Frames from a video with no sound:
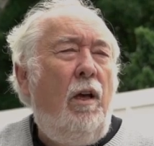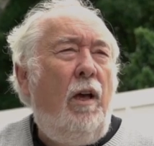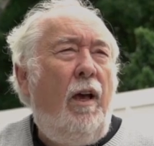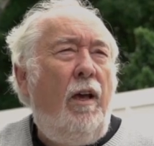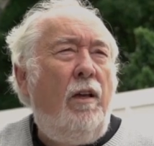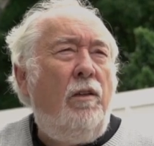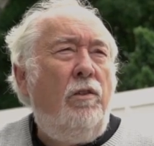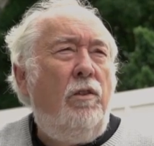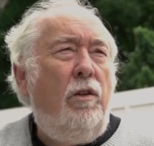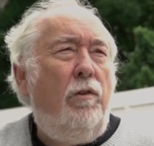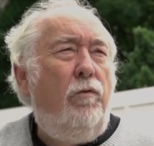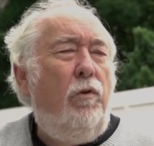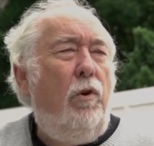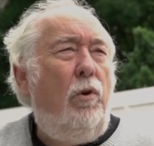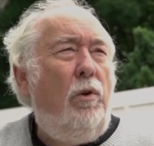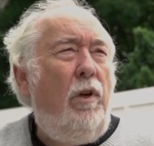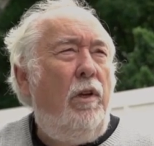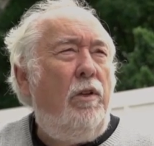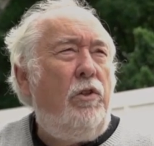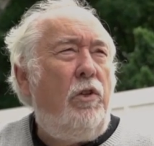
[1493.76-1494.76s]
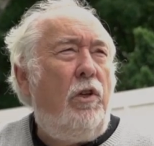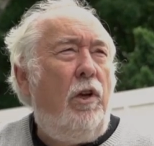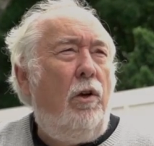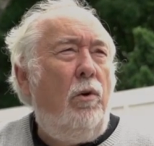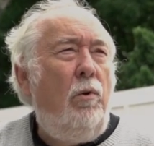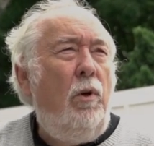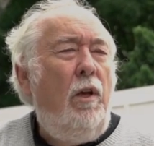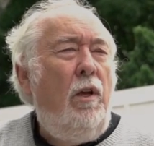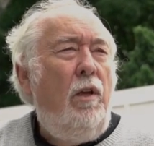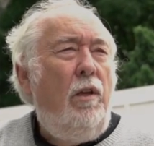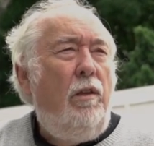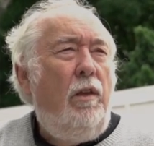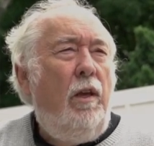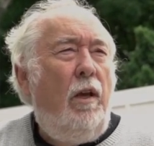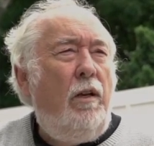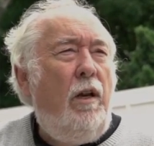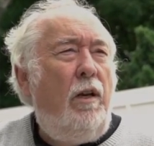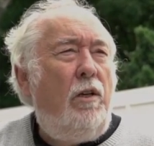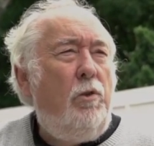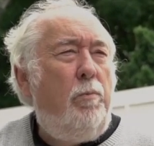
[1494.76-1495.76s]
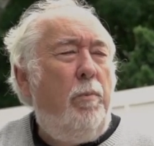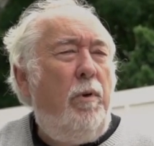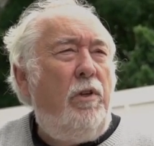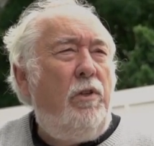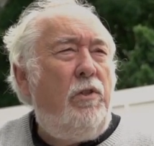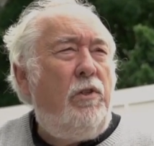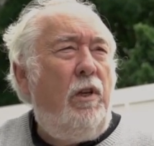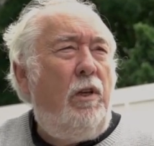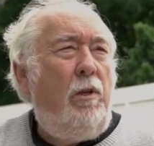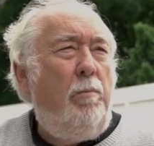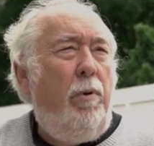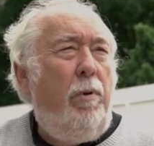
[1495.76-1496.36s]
and a few years ago, the NHBC